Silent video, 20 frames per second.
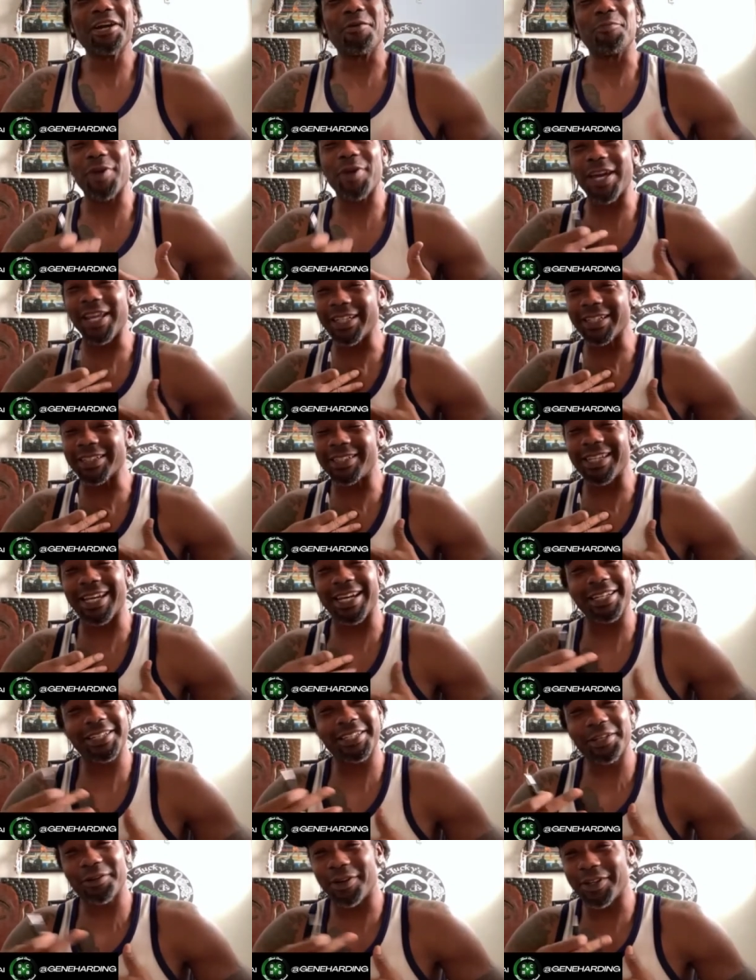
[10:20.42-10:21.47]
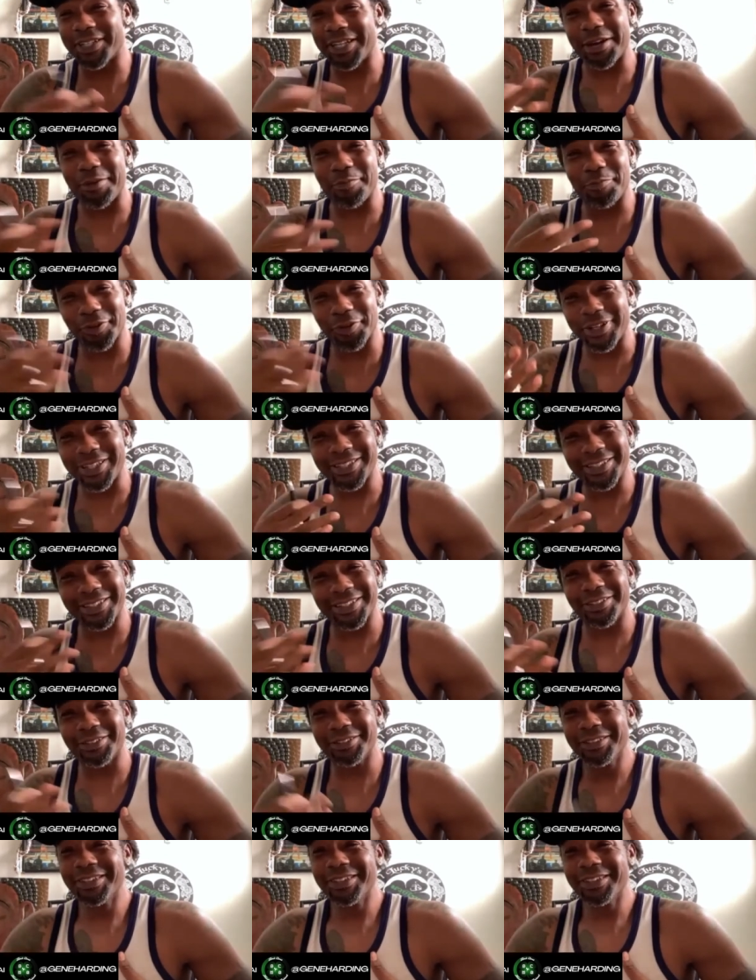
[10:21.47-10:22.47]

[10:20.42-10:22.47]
Yo, panic attack. Yo, I can't breathe, yo.